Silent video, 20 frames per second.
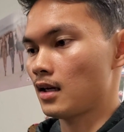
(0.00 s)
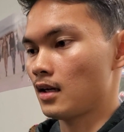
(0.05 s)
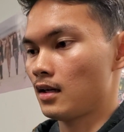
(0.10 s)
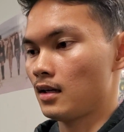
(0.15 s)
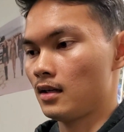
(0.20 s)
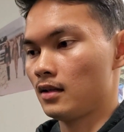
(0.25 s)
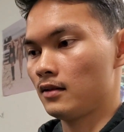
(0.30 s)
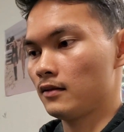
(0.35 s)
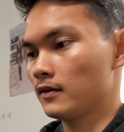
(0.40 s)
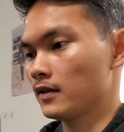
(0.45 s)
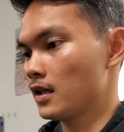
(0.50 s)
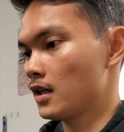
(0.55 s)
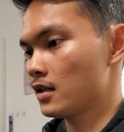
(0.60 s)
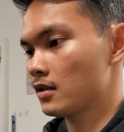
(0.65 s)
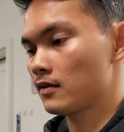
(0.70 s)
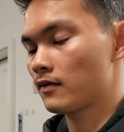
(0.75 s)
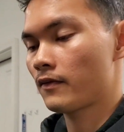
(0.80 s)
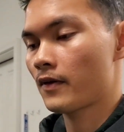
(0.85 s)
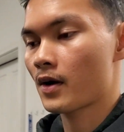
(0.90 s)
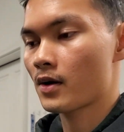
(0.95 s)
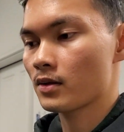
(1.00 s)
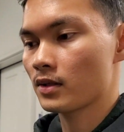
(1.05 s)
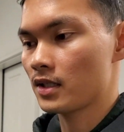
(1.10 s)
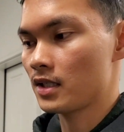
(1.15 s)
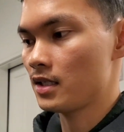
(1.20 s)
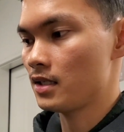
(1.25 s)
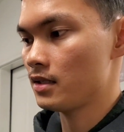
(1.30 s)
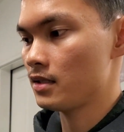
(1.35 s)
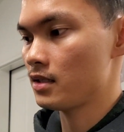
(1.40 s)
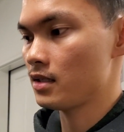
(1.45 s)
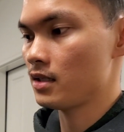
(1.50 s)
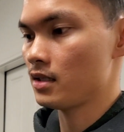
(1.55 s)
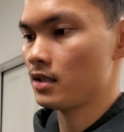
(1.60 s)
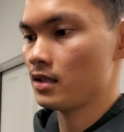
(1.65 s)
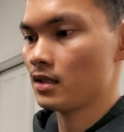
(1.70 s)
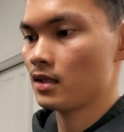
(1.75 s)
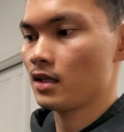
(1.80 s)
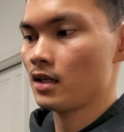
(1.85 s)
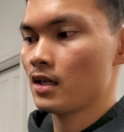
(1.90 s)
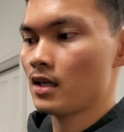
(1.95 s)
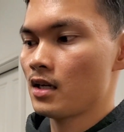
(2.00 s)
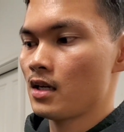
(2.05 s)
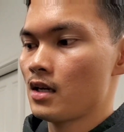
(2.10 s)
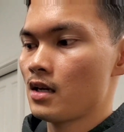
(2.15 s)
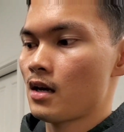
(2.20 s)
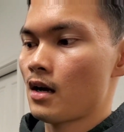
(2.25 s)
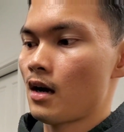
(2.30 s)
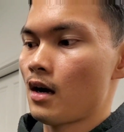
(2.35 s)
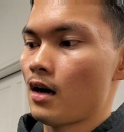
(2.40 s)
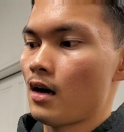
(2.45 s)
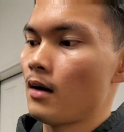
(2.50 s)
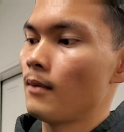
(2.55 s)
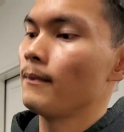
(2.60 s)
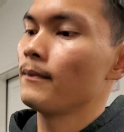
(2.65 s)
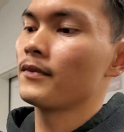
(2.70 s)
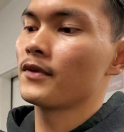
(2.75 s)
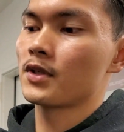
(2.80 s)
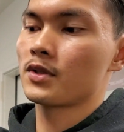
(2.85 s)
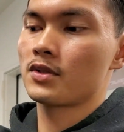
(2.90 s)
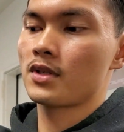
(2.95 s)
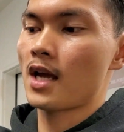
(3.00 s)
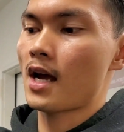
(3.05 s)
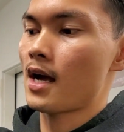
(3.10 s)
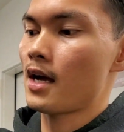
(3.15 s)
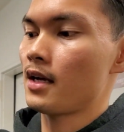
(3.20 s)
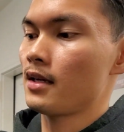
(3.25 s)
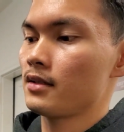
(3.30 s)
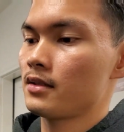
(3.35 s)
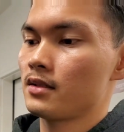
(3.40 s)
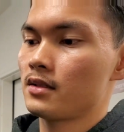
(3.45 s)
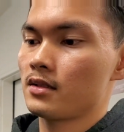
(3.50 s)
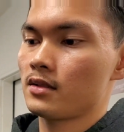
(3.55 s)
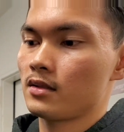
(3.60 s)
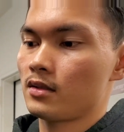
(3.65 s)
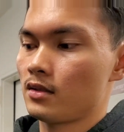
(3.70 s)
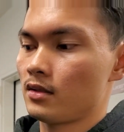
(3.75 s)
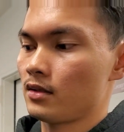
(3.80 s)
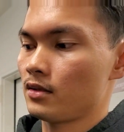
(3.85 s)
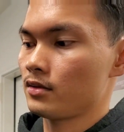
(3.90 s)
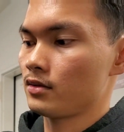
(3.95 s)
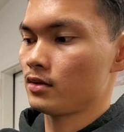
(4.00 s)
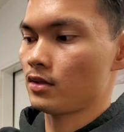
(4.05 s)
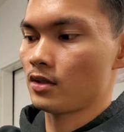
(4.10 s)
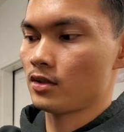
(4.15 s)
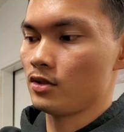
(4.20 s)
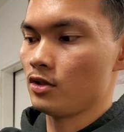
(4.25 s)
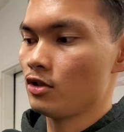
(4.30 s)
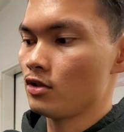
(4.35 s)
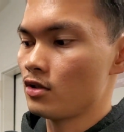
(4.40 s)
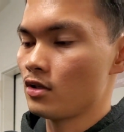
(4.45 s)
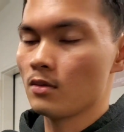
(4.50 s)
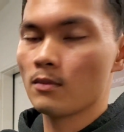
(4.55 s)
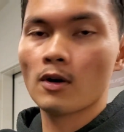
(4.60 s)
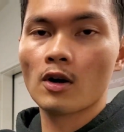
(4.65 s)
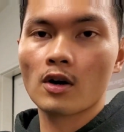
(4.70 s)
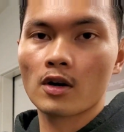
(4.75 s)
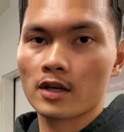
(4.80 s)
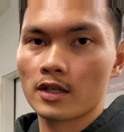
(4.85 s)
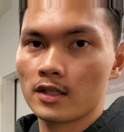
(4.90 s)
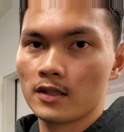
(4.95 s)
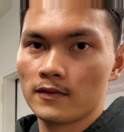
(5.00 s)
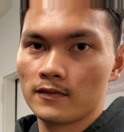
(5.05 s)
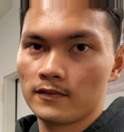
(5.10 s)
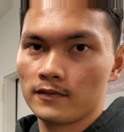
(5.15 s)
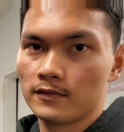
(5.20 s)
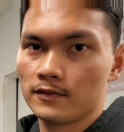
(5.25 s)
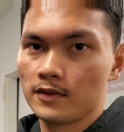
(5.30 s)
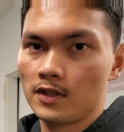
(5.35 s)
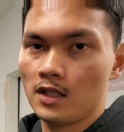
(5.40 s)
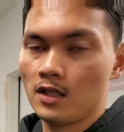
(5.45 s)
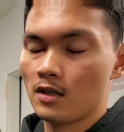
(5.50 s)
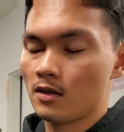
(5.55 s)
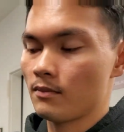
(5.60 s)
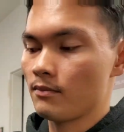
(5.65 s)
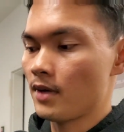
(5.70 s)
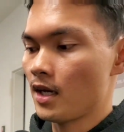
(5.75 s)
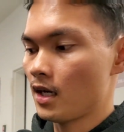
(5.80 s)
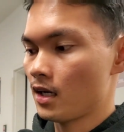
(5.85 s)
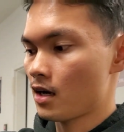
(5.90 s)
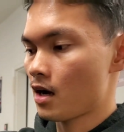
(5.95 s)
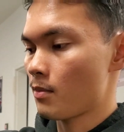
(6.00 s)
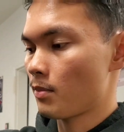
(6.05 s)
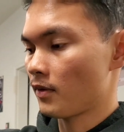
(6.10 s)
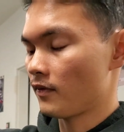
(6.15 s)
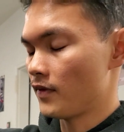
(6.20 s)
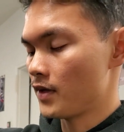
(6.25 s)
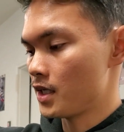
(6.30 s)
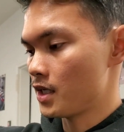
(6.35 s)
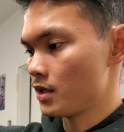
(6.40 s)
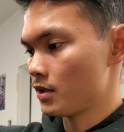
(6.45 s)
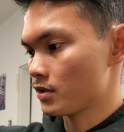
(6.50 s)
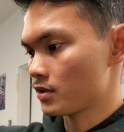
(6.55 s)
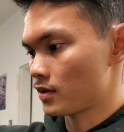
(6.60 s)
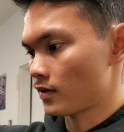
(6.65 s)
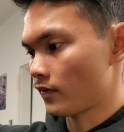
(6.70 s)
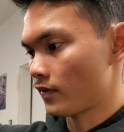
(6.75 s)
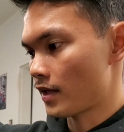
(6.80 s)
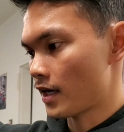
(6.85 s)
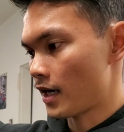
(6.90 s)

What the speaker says: and it's fairly easy. There's guys on YouTube already made a couple videos of